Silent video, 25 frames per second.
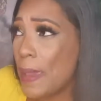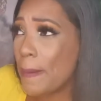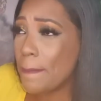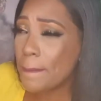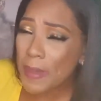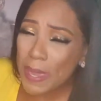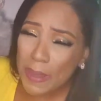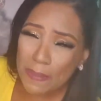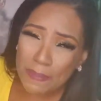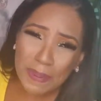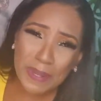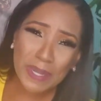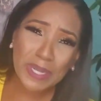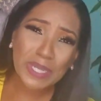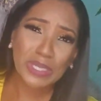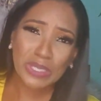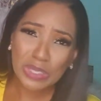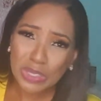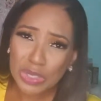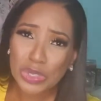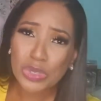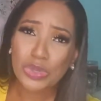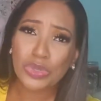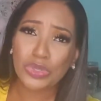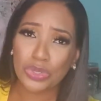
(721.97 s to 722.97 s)
people
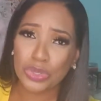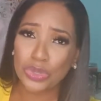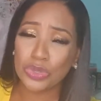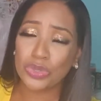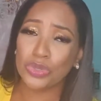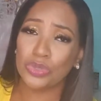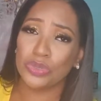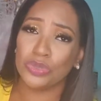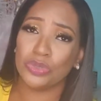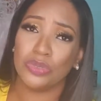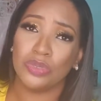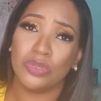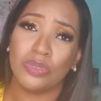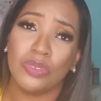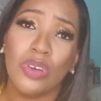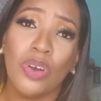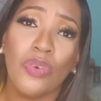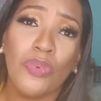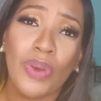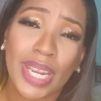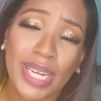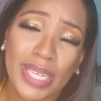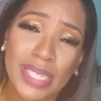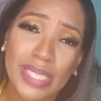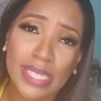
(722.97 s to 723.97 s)
do know
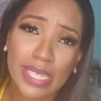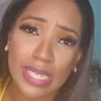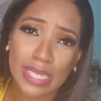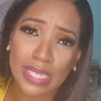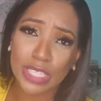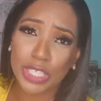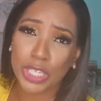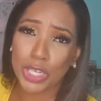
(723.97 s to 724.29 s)
when it is